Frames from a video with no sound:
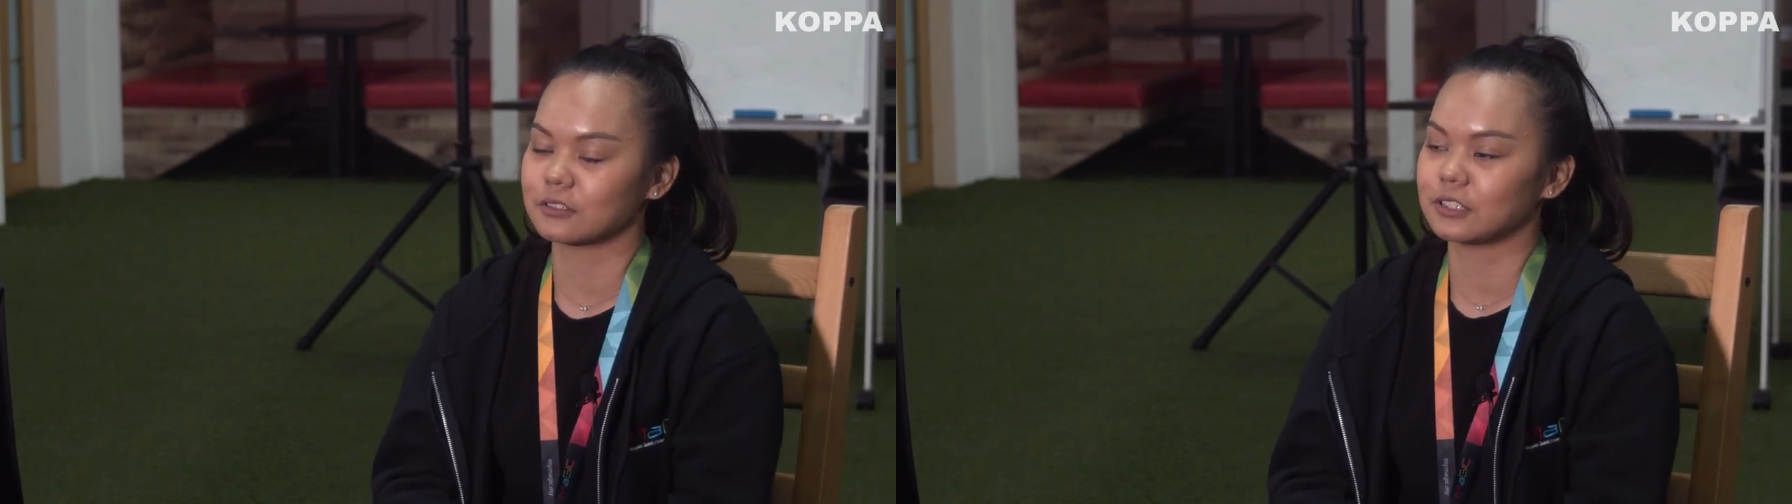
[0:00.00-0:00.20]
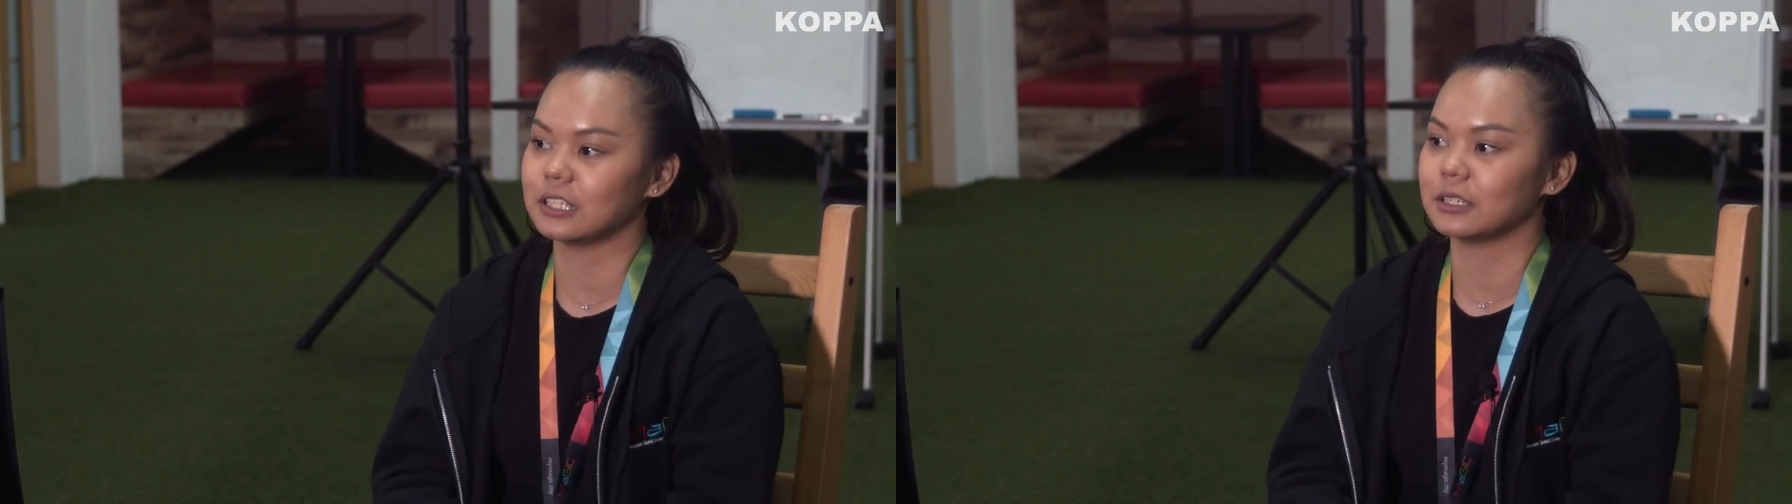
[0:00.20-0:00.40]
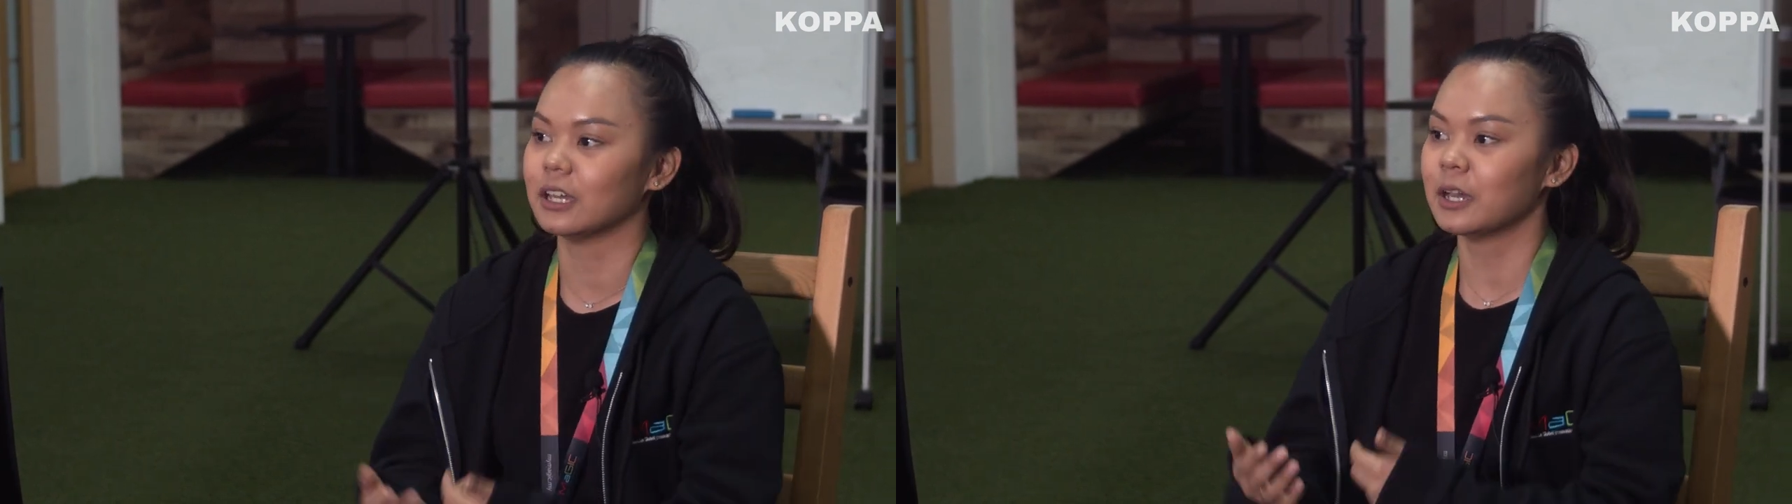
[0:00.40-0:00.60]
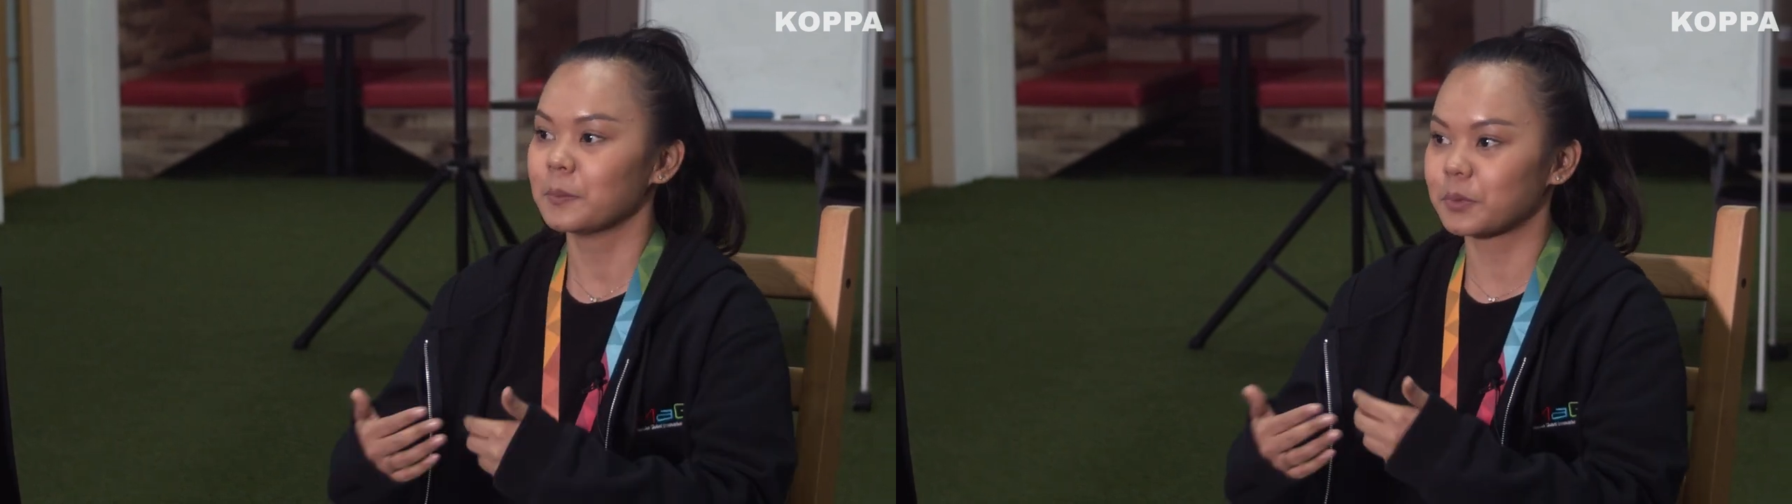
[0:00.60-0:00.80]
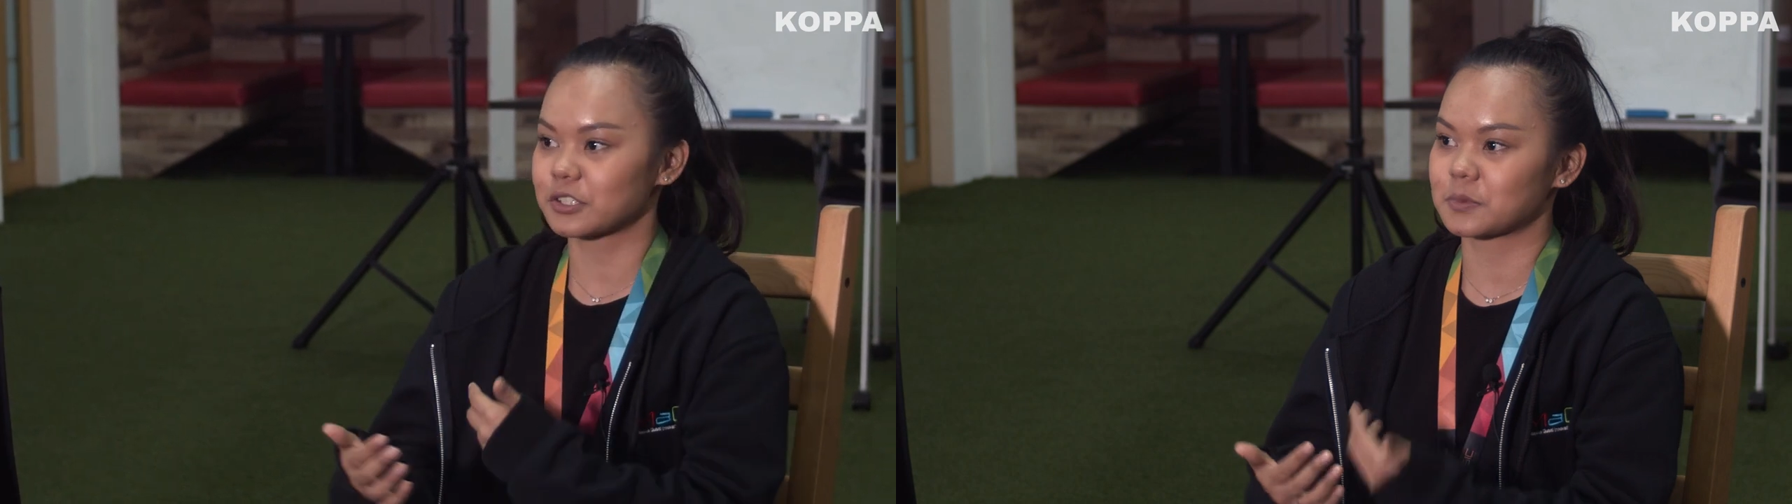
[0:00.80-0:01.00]
So he
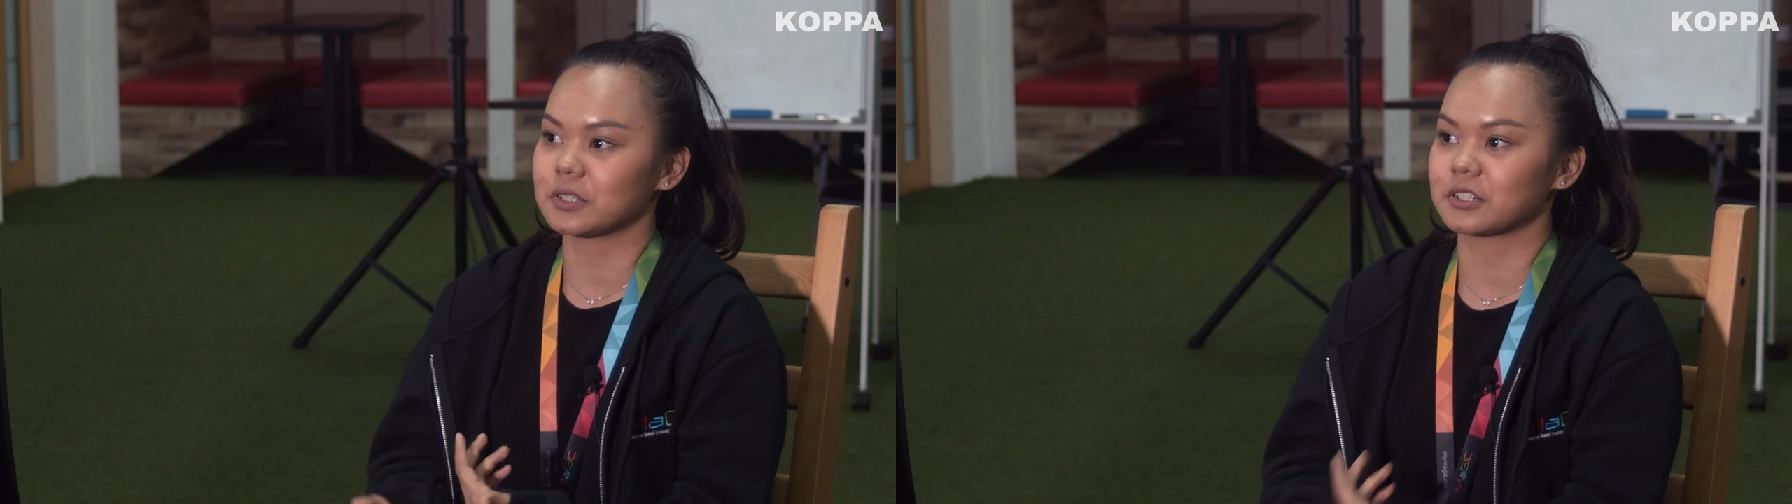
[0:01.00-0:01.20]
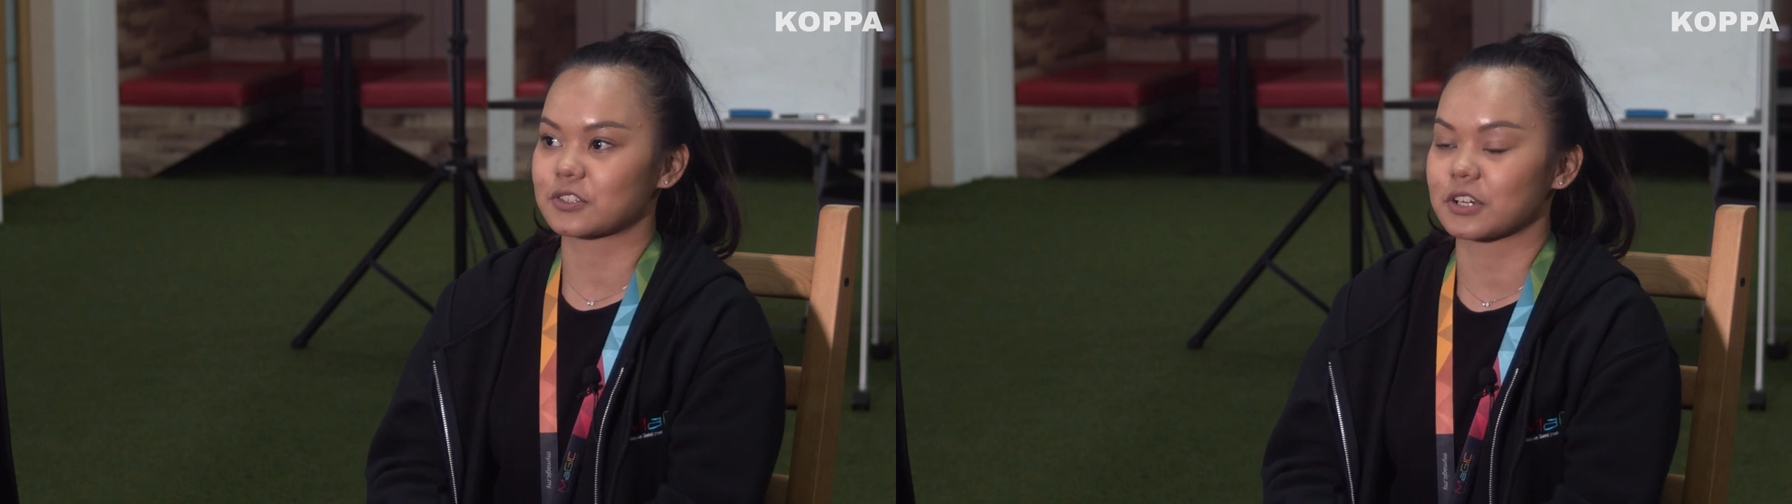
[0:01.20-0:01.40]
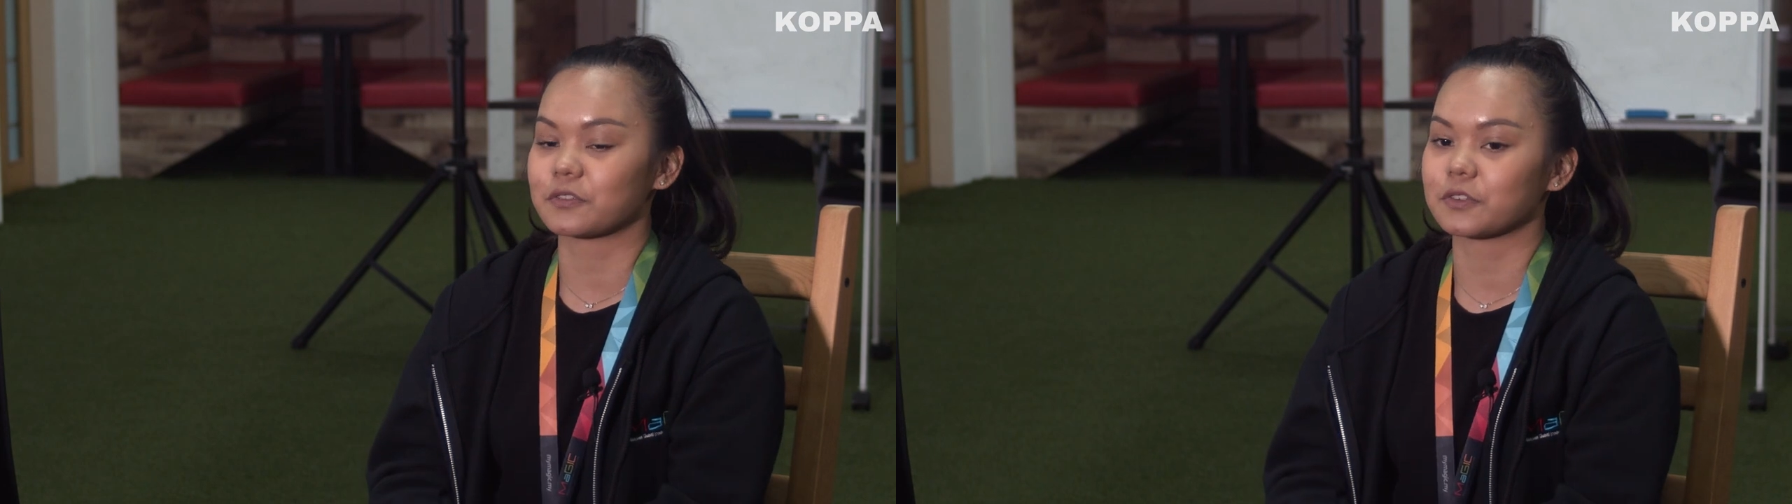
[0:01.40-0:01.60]
pushed me to try